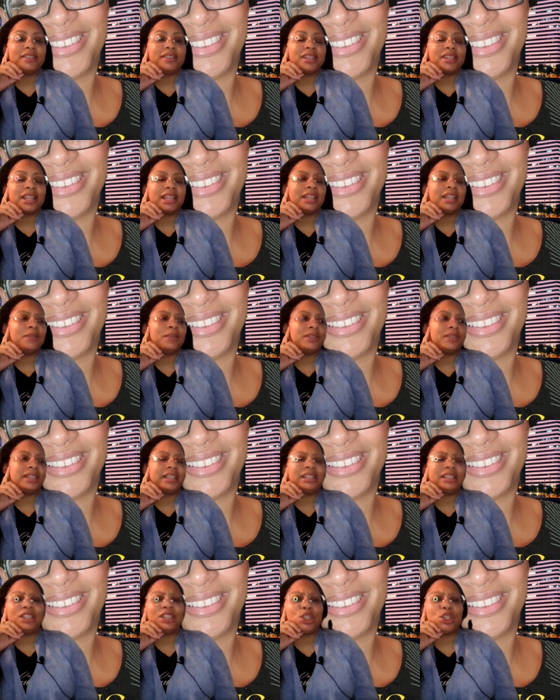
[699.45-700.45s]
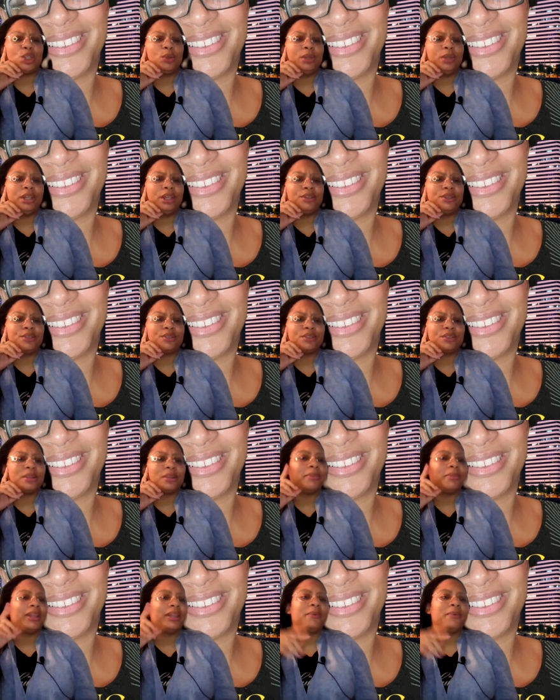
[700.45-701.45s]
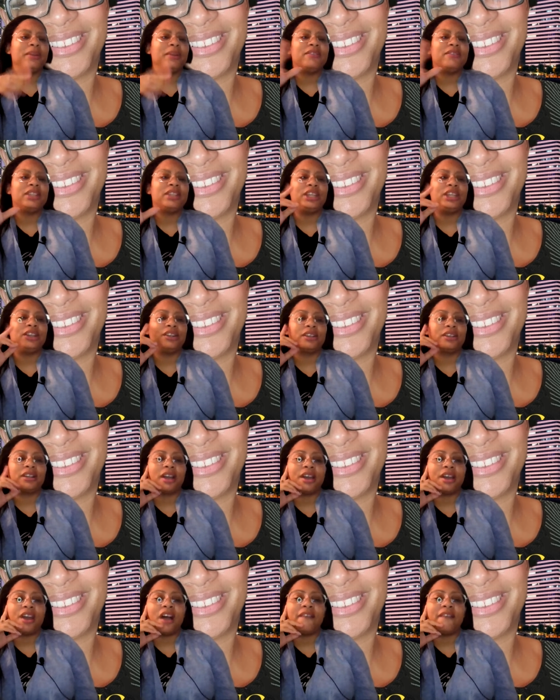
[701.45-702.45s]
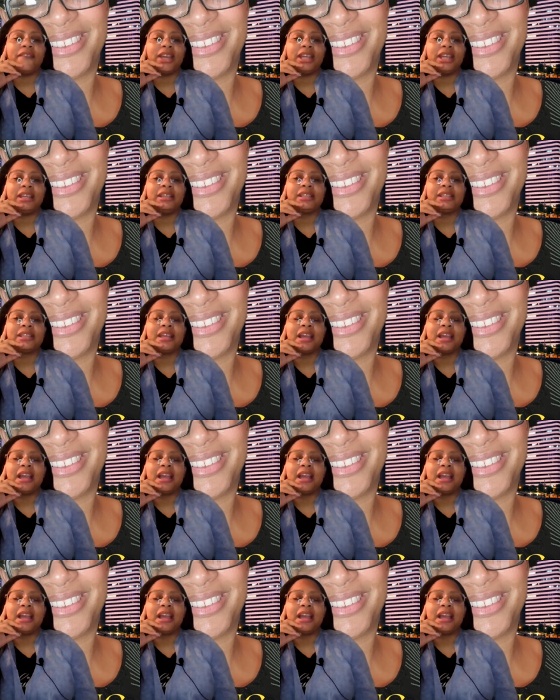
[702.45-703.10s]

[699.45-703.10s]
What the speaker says: So I think it's 2 years or something, whatever the year cutoff is.